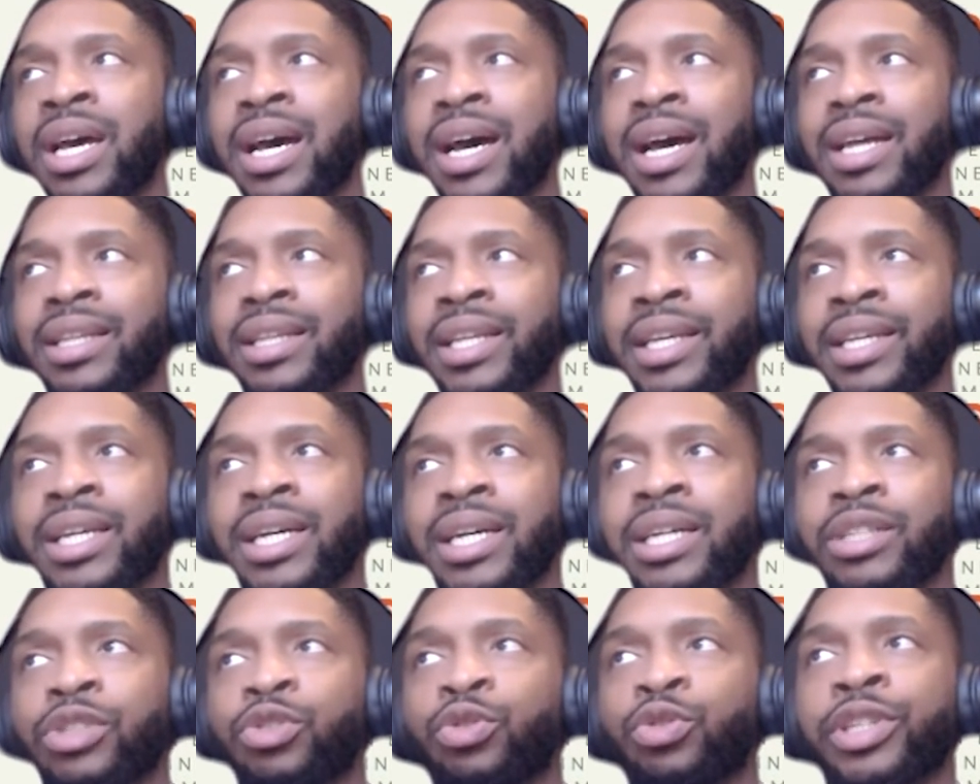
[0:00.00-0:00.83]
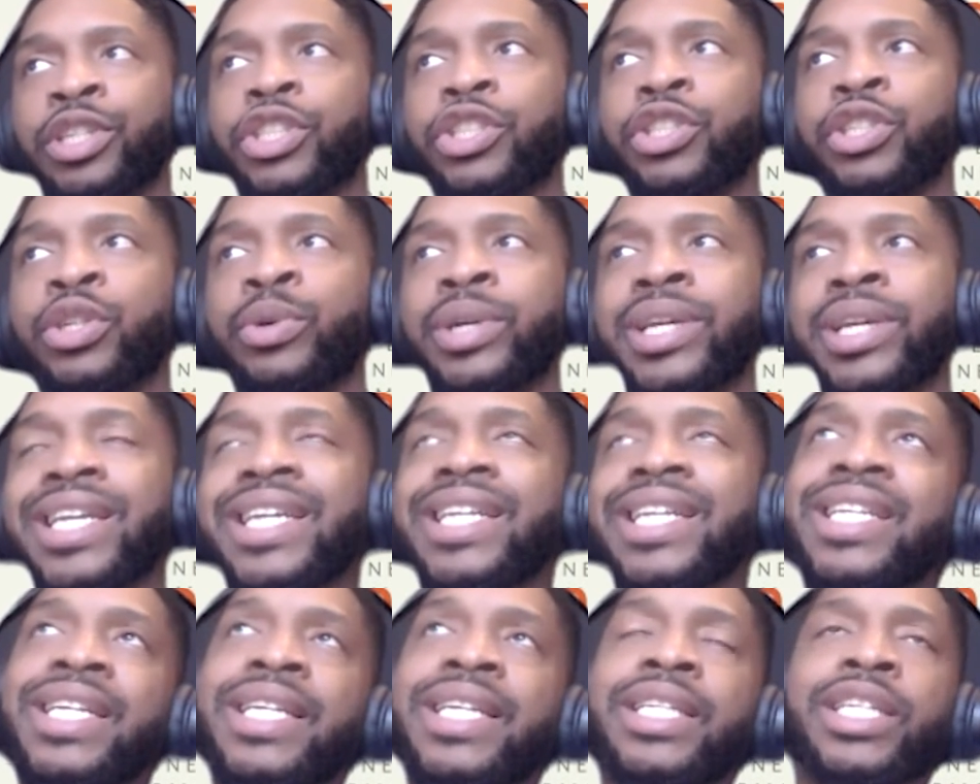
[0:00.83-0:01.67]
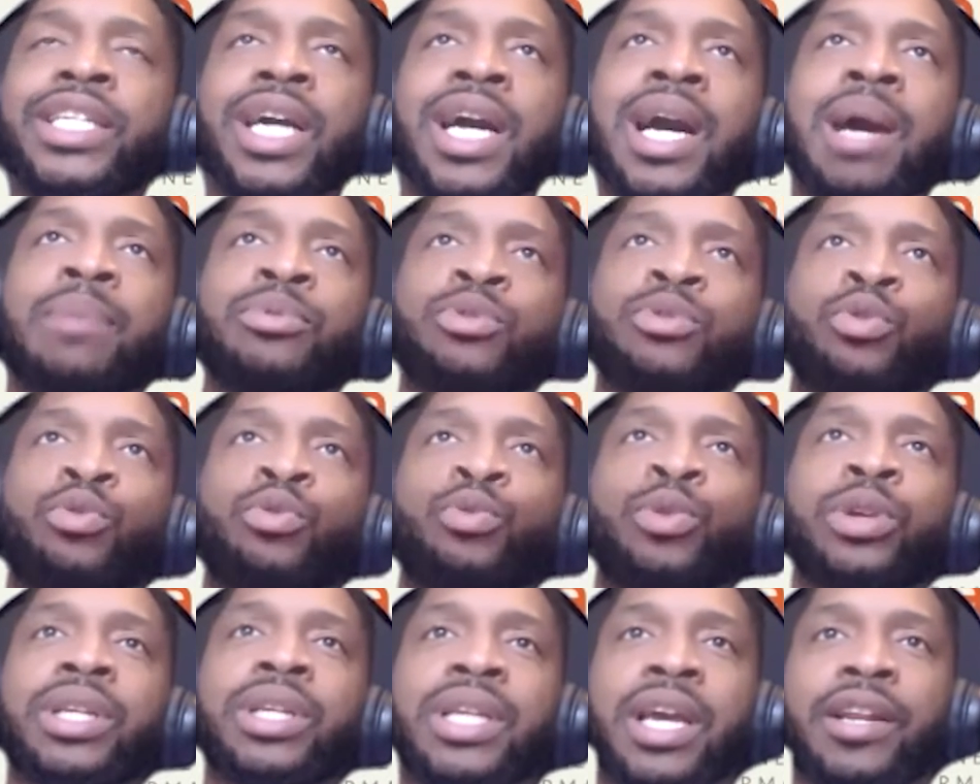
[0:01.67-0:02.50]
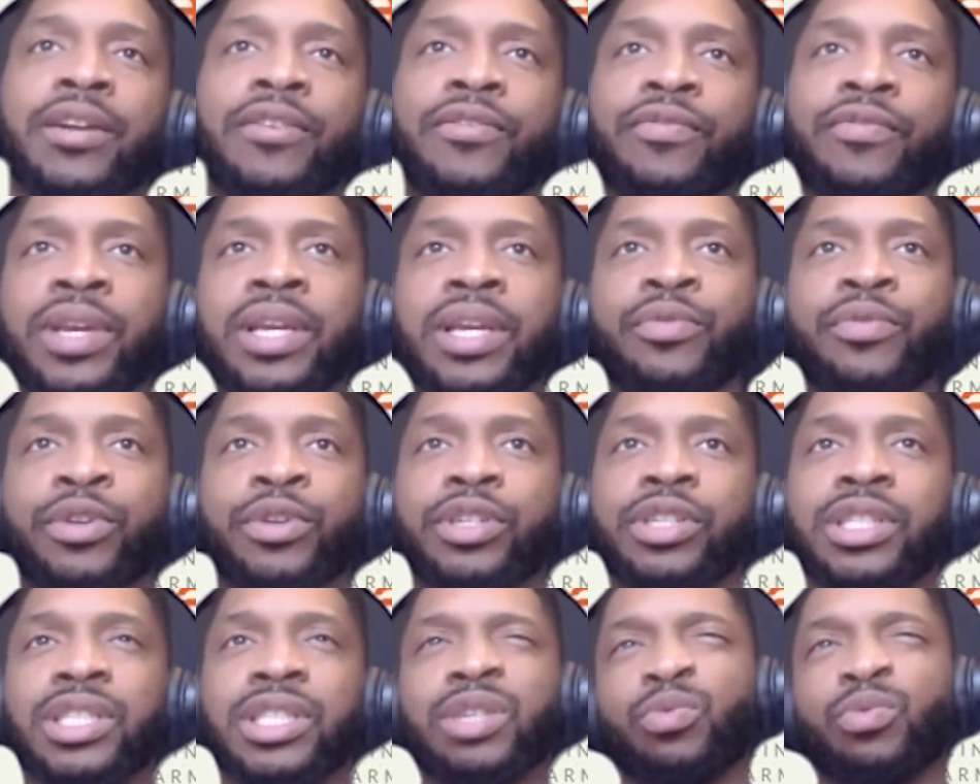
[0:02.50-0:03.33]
I think traditional ED jobs are really kind of favoring us.